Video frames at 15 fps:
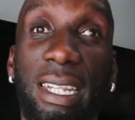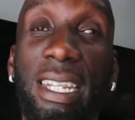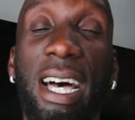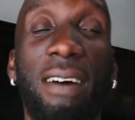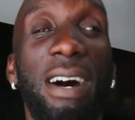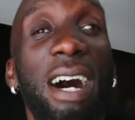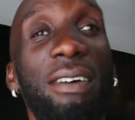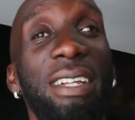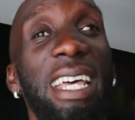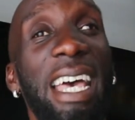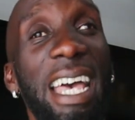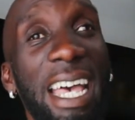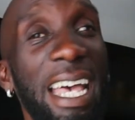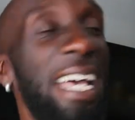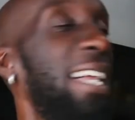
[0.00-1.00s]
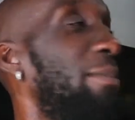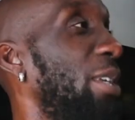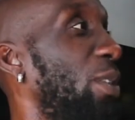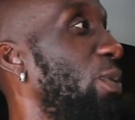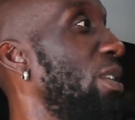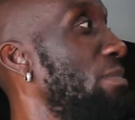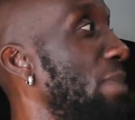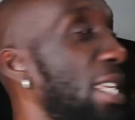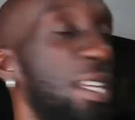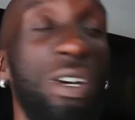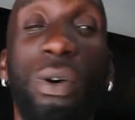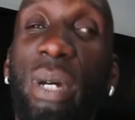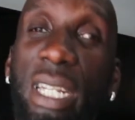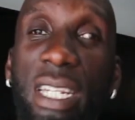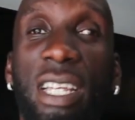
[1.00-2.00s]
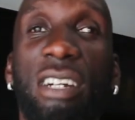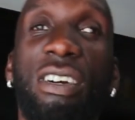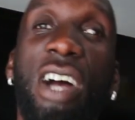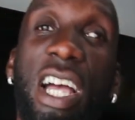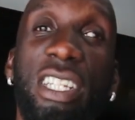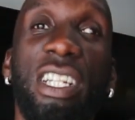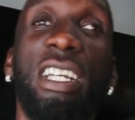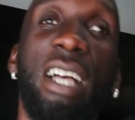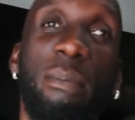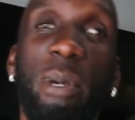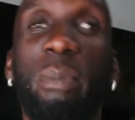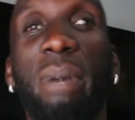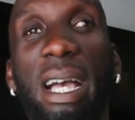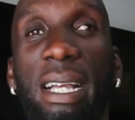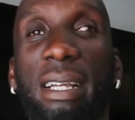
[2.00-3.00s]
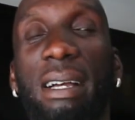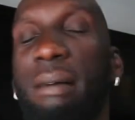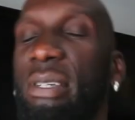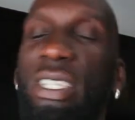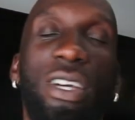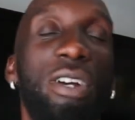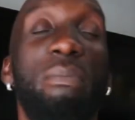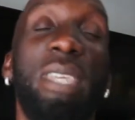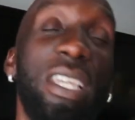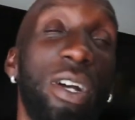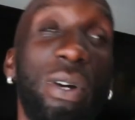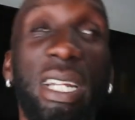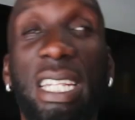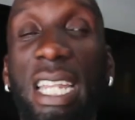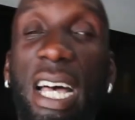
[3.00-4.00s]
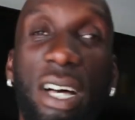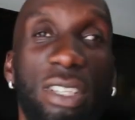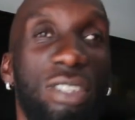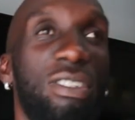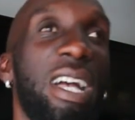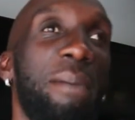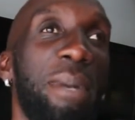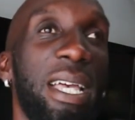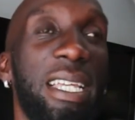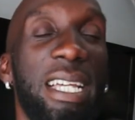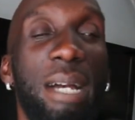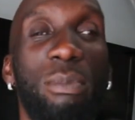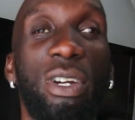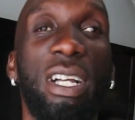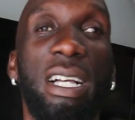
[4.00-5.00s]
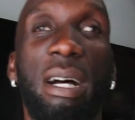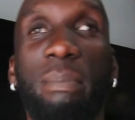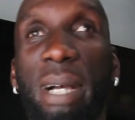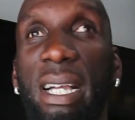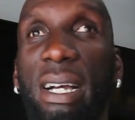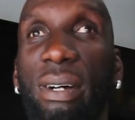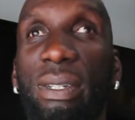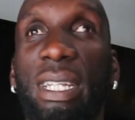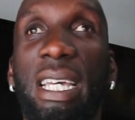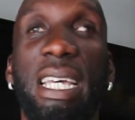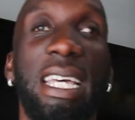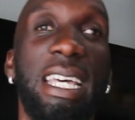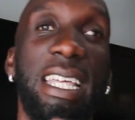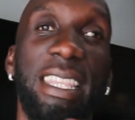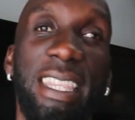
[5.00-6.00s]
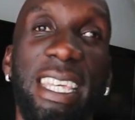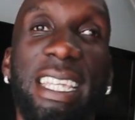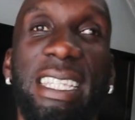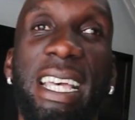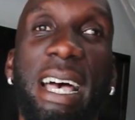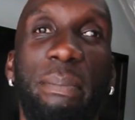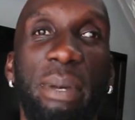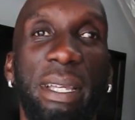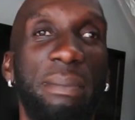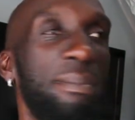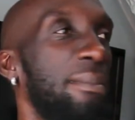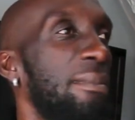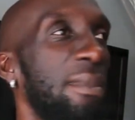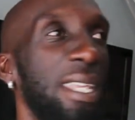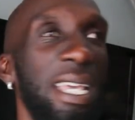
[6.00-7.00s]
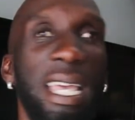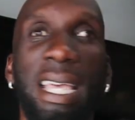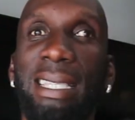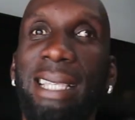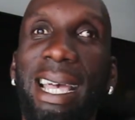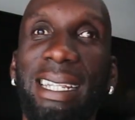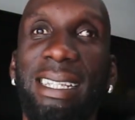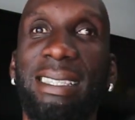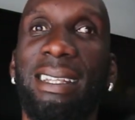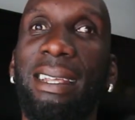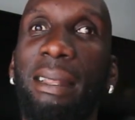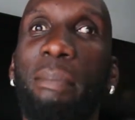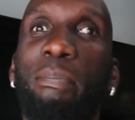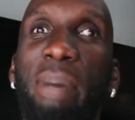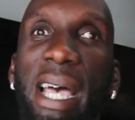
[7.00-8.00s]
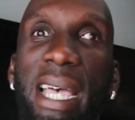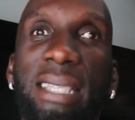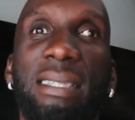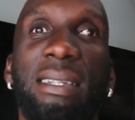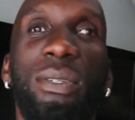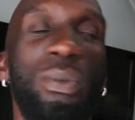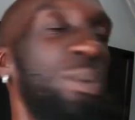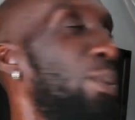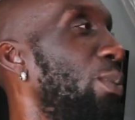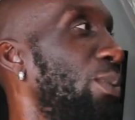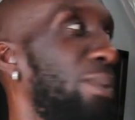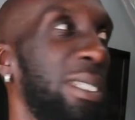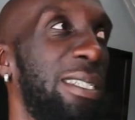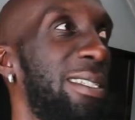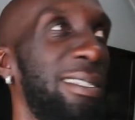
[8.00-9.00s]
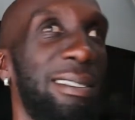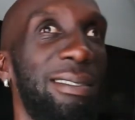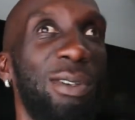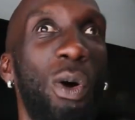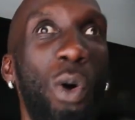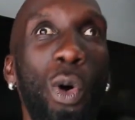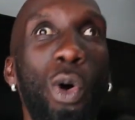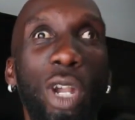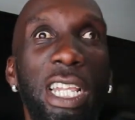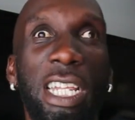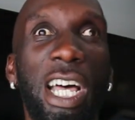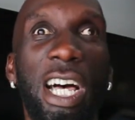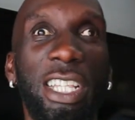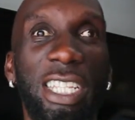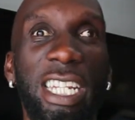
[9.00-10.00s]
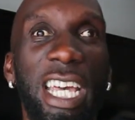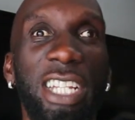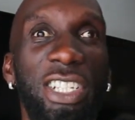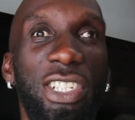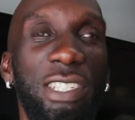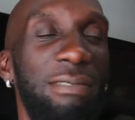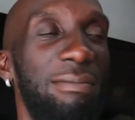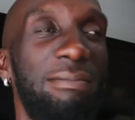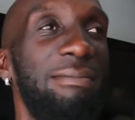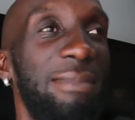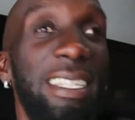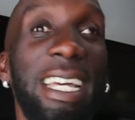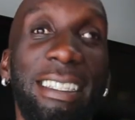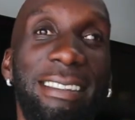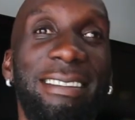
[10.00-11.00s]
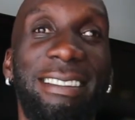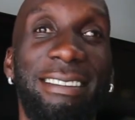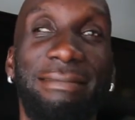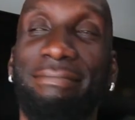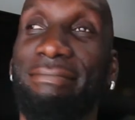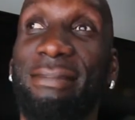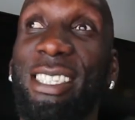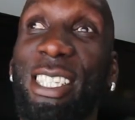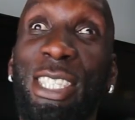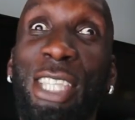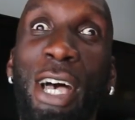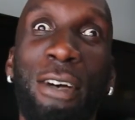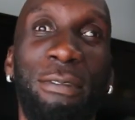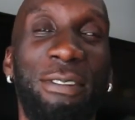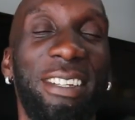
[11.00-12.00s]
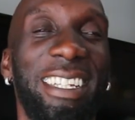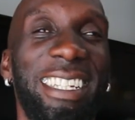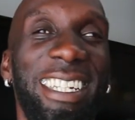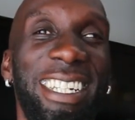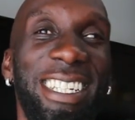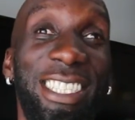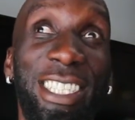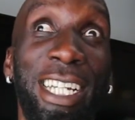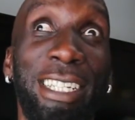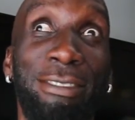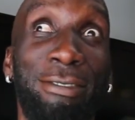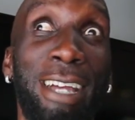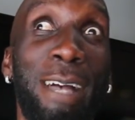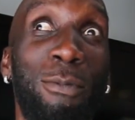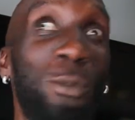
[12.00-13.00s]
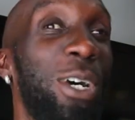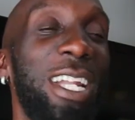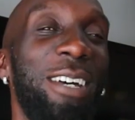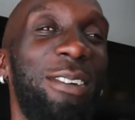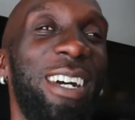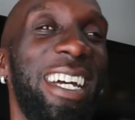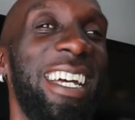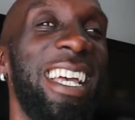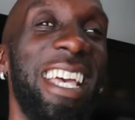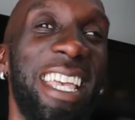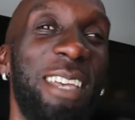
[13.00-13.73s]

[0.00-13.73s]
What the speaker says: Now, how the hell between me going in the garage and coming back, me going in the house to grab my camera and come back out, this happened? It's like this little bastard was just holding on to that stuff, shit, crap, whatever.